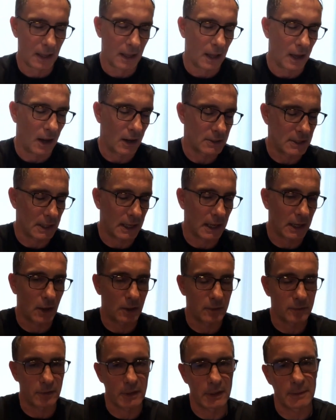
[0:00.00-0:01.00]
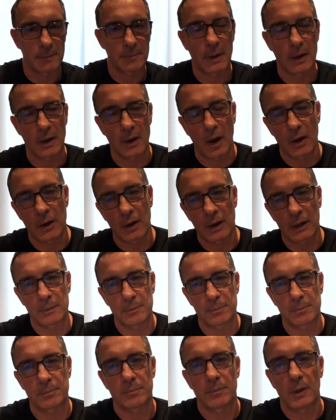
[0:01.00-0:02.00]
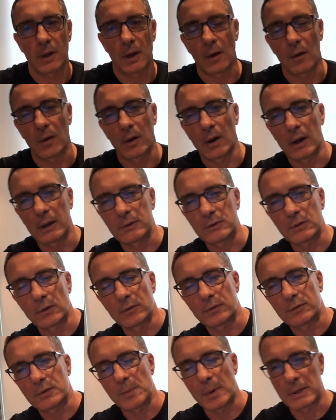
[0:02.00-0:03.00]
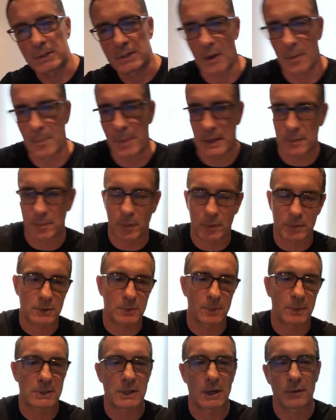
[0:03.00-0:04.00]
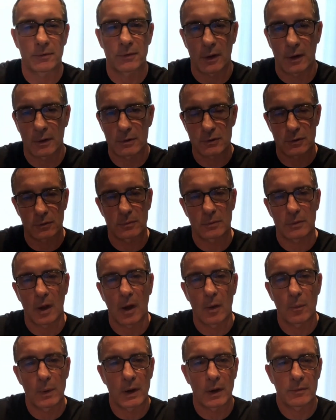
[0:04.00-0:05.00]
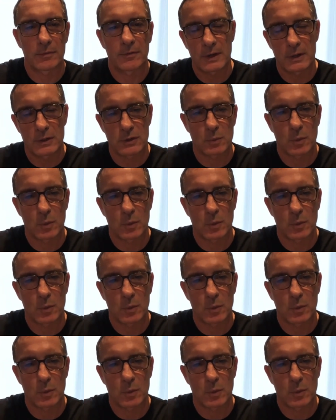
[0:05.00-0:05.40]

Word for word: I did get over it, and, and I, you know, and I sort of to myself, I made the promise to myself that I, when I finished